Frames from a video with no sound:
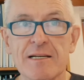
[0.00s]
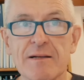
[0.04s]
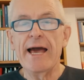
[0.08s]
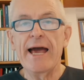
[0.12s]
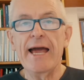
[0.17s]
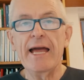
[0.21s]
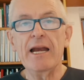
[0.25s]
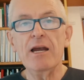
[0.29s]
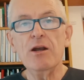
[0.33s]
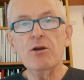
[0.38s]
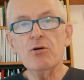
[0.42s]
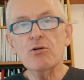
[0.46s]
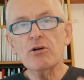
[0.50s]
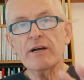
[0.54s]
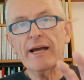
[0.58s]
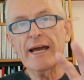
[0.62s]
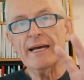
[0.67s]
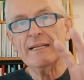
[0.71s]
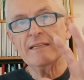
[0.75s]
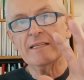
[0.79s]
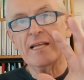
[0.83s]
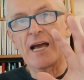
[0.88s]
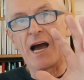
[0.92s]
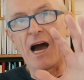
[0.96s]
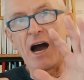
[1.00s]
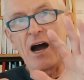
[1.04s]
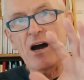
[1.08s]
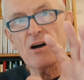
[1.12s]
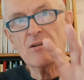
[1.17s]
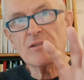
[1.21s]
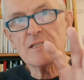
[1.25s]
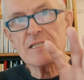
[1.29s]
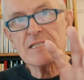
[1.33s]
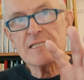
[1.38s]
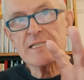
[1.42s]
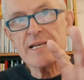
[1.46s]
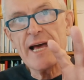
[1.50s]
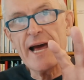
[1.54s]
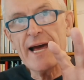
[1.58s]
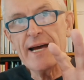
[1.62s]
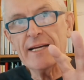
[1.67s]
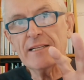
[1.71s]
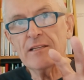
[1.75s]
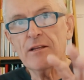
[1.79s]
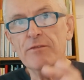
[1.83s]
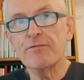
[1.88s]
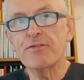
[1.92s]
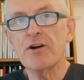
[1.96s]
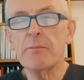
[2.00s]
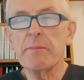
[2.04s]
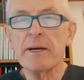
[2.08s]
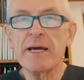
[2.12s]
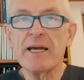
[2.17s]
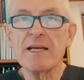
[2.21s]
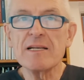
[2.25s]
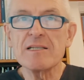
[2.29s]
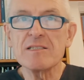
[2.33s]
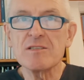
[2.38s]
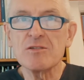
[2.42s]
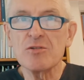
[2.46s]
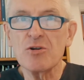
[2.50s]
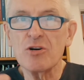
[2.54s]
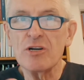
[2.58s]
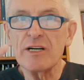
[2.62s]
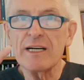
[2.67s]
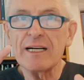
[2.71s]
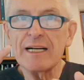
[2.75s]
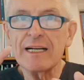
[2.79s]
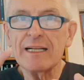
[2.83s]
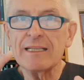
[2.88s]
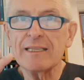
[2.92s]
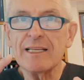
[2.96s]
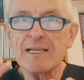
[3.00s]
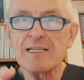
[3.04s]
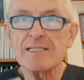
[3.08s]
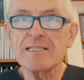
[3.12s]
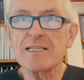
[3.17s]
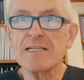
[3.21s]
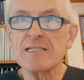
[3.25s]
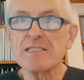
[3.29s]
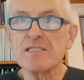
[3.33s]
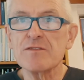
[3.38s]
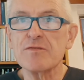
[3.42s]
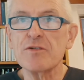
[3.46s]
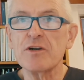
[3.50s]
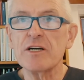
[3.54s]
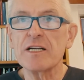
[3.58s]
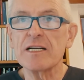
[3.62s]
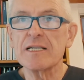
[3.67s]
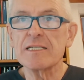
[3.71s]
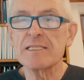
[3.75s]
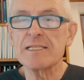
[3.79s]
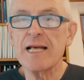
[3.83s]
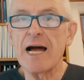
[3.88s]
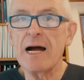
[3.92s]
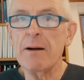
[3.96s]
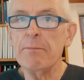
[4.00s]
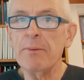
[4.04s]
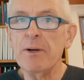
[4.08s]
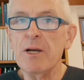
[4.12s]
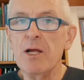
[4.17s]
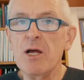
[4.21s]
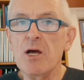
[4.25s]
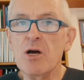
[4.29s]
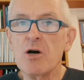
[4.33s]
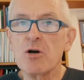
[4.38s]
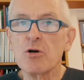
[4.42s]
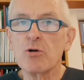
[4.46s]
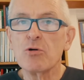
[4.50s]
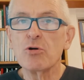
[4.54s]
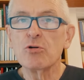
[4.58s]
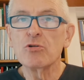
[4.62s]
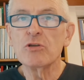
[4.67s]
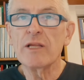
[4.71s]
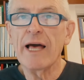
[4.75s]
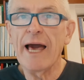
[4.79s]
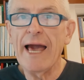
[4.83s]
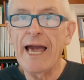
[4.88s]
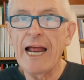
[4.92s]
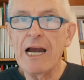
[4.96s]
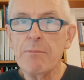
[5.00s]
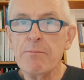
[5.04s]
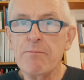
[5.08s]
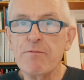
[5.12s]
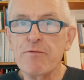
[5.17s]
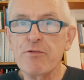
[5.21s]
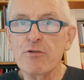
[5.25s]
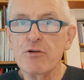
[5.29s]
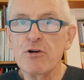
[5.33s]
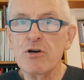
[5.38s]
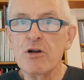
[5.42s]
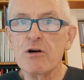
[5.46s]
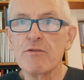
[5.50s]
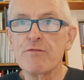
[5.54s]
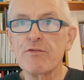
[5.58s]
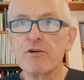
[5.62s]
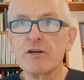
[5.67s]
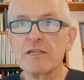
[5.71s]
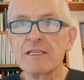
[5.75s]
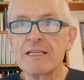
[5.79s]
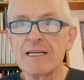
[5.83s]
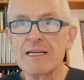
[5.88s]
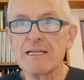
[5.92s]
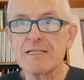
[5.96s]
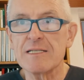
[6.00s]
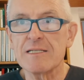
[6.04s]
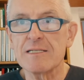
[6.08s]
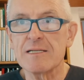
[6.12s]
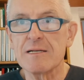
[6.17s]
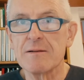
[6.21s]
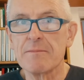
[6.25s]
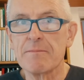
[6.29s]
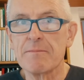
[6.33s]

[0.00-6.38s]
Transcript: A look at the outside from a historical distance, for example, could helpful for this.